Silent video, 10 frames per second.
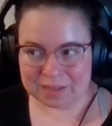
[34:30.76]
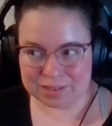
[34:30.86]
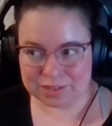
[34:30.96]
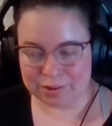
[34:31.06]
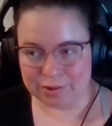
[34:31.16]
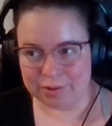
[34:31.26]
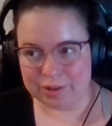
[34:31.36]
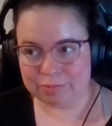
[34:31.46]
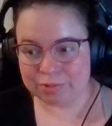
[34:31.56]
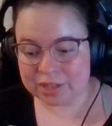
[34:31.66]
So
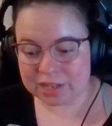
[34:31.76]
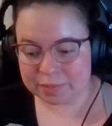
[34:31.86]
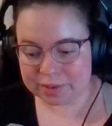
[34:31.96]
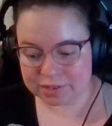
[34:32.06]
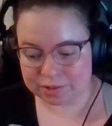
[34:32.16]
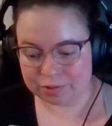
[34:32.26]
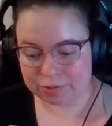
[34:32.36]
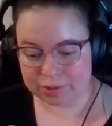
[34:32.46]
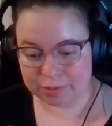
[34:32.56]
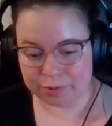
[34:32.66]
it really depends on who you
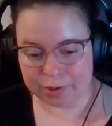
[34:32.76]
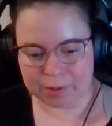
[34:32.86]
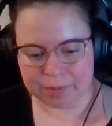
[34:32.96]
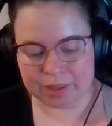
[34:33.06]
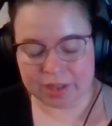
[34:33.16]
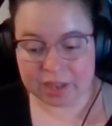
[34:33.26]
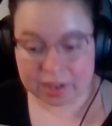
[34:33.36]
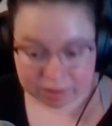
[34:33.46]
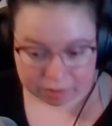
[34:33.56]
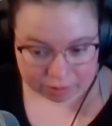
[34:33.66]
end up working with,
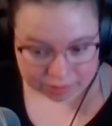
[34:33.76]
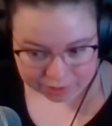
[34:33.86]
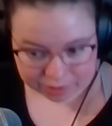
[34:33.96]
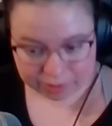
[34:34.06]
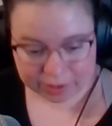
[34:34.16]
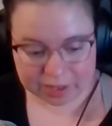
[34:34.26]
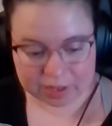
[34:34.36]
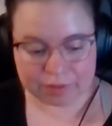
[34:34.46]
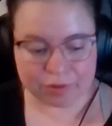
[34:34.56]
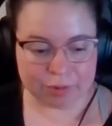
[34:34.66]
and also like
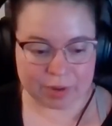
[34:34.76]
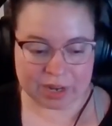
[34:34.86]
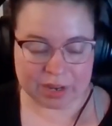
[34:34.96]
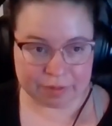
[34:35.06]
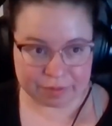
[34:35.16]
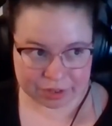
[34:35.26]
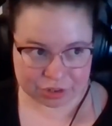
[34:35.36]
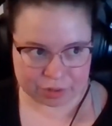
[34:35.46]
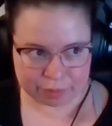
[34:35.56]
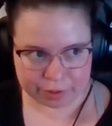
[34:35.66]
if you're writing a
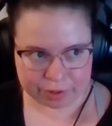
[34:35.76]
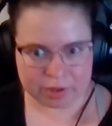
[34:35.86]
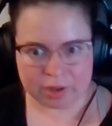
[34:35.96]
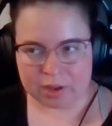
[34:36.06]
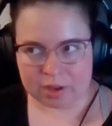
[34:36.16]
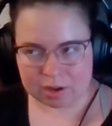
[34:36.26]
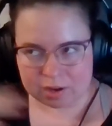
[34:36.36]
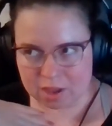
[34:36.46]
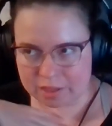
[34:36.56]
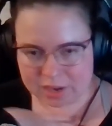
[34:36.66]
fiction book,
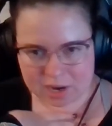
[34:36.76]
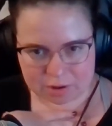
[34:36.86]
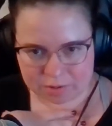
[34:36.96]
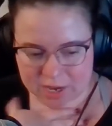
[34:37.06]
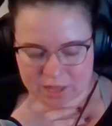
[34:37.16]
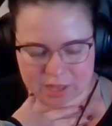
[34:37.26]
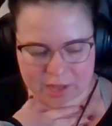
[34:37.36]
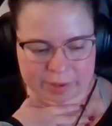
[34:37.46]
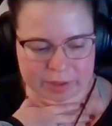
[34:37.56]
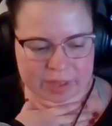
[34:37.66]
not that I know anything
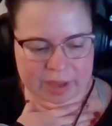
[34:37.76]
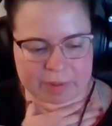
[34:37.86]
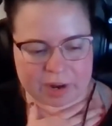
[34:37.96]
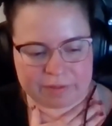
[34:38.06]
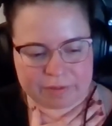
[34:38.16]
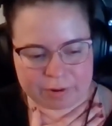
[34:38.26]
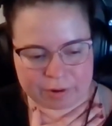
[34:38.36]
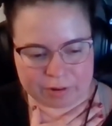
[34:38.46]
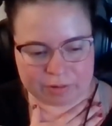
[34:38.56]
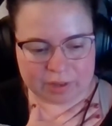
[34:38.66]
about that, but I've
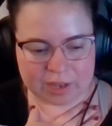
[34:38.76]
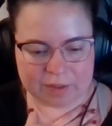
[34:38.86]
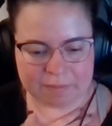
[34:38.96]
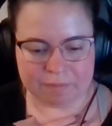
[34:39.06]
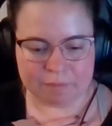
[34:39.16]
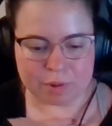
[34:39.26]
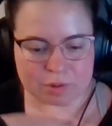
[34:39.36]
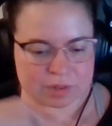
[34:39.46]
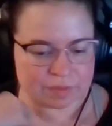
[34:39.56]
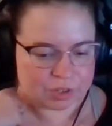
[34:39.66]
heard like
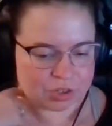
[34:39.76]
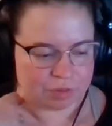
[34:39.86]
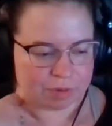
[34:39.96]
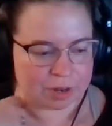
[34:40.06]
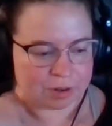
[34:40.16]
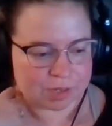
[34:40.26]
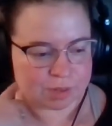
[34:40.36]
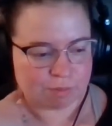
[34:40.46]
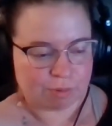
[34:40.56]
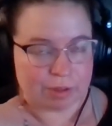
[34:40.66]
most fiction writers
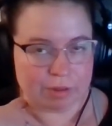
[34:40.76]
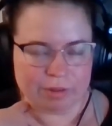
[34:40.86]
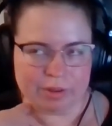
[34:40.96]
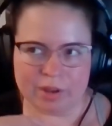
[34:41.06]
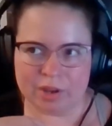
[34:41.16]
will